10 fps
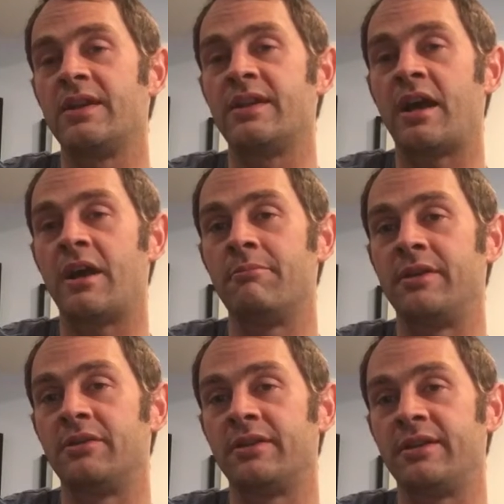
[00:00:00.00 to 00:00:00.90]
not
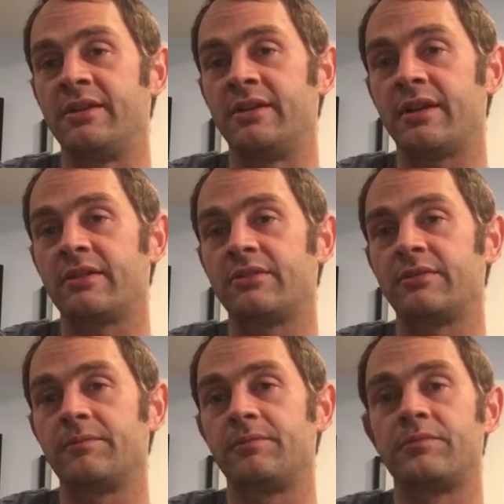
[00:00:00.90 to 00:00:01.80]
middle to
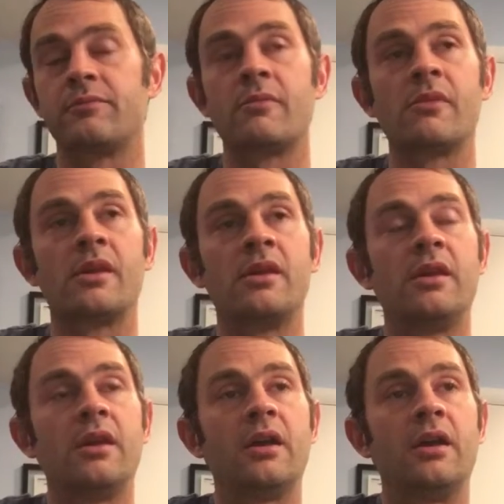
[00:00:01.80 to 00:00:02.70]
index.
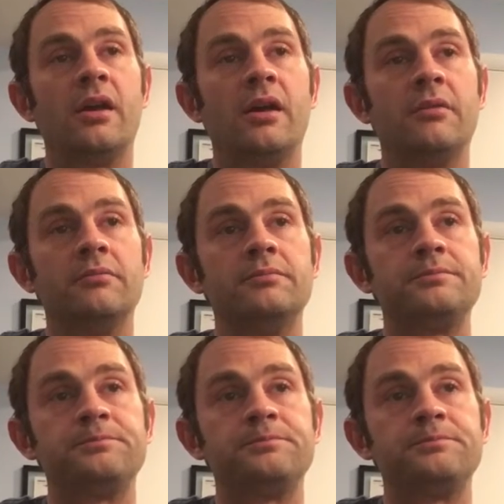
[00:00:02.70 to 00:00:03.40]
So